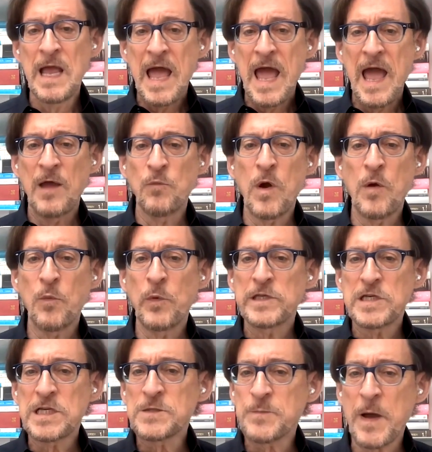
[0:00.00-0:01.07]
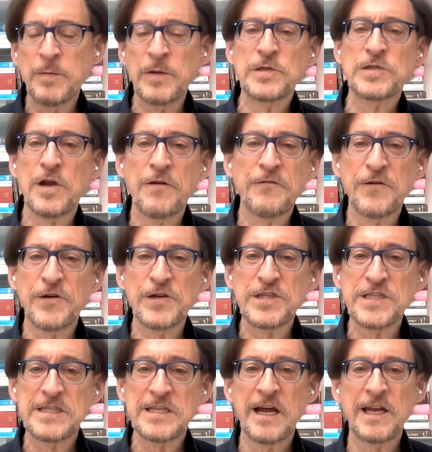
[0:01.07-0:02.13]
And what we just published our first
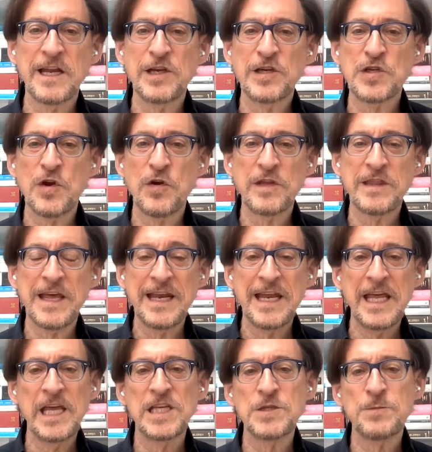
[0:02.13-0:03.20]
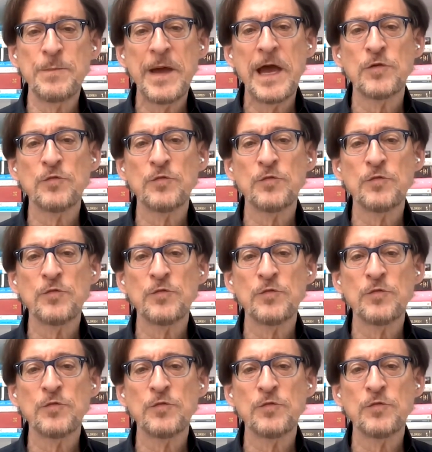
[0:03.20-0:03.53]
study showing that each bed